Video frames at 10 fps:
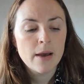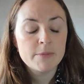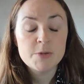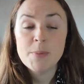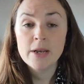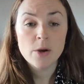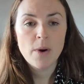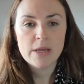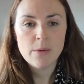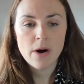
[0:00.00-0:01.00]
Depending on
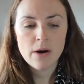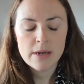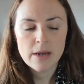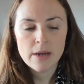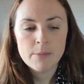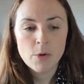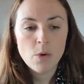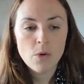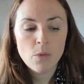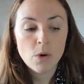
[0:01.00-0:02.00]
where you are,
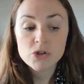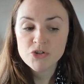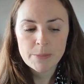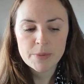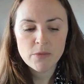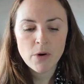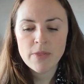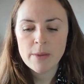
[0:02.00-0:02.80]
or what trip you're on,